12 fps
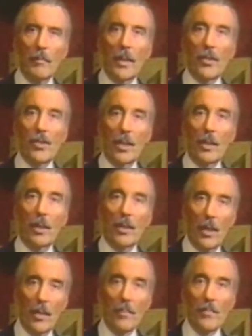But Sherlock
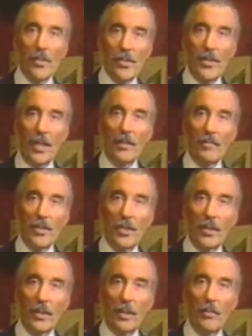Holmes'
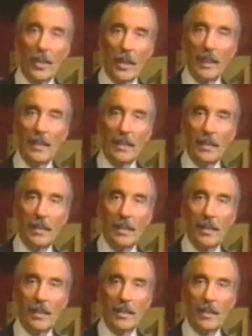television career
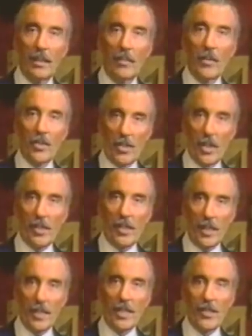was
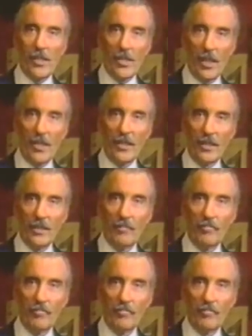just getting started.